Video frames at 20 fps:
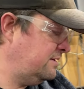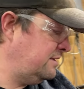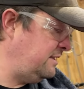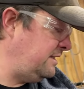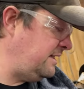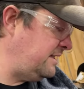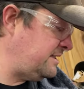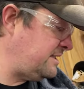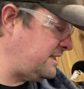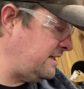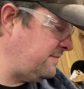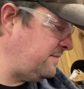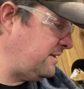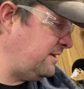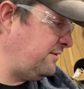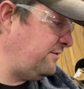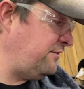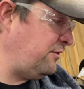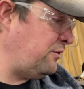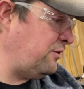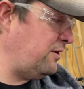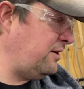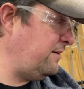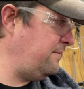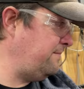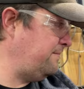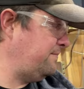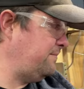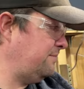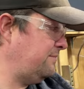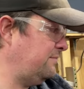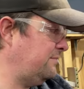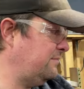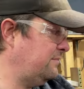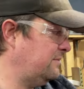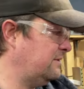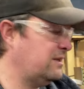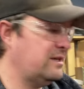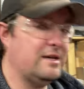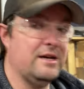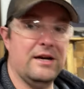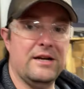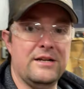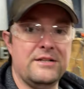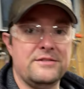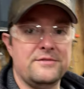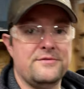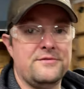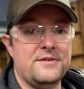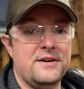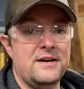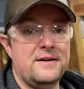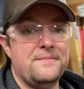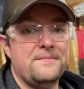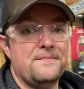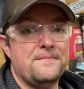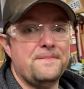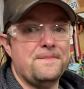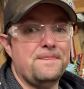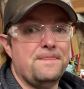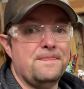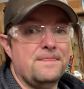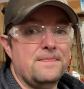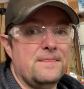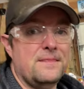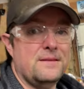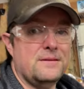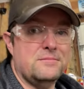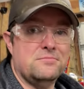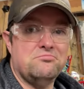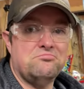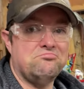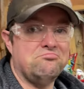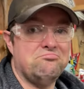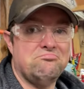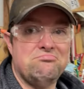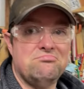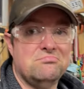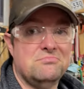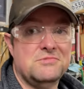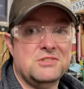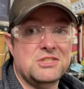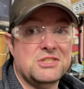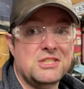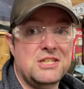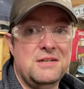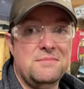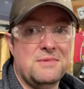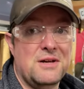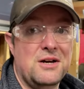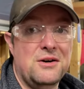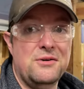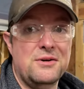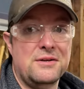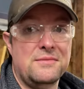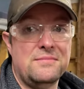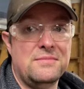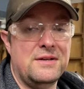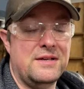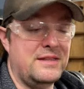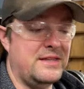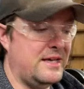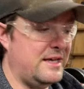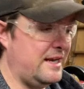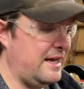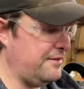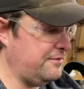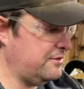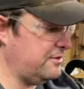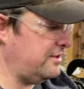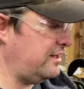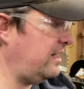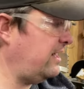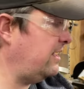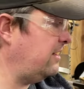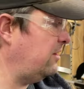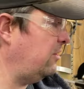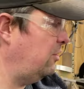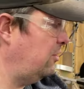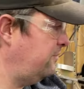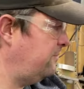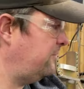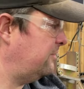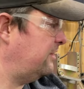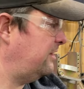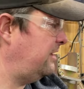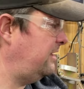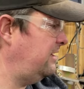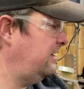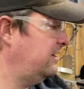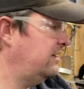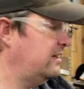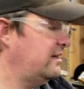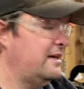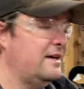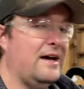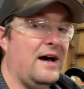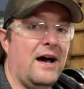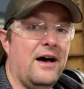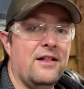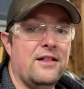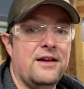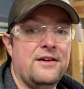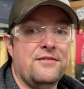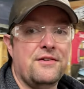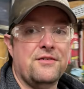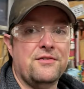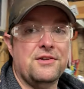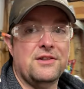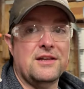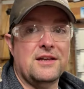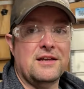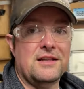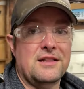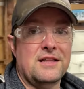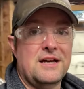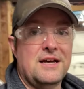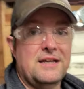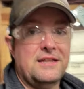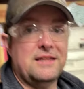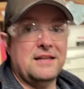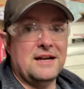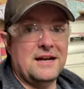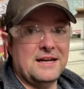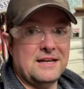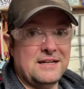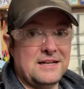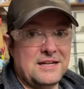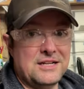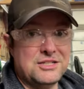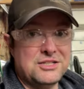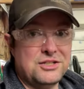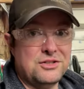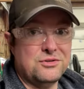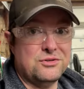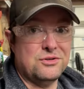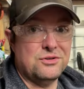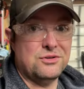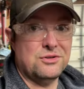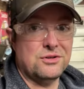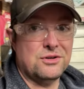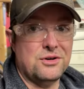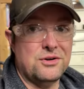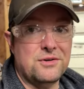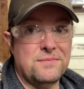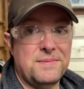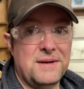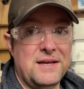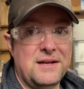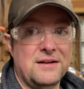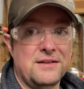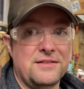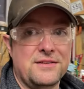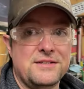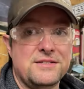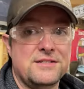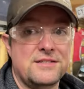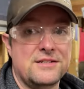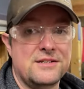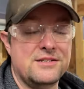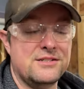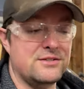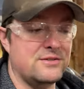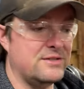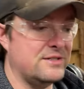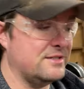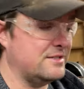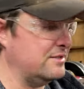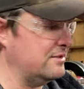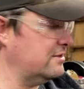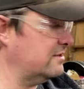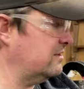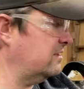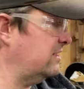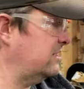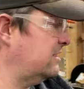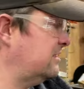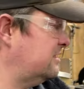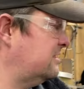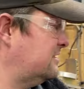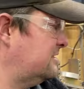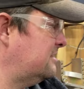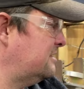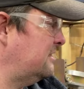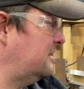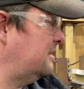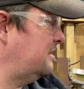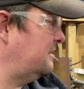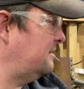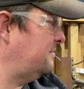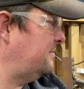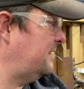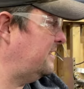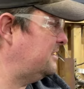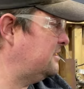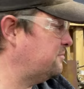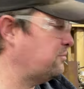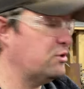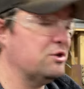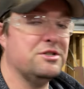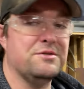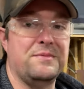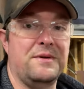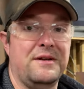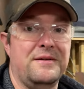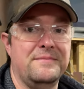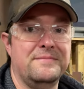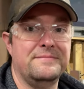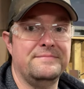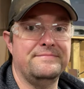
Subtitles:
get something for it, cut it to fit, just keep going. And then after that, hopefully, I'll have everything in line that I can actually throw a little coat of paint on this thing so it doesn't look like it's my Sportsman.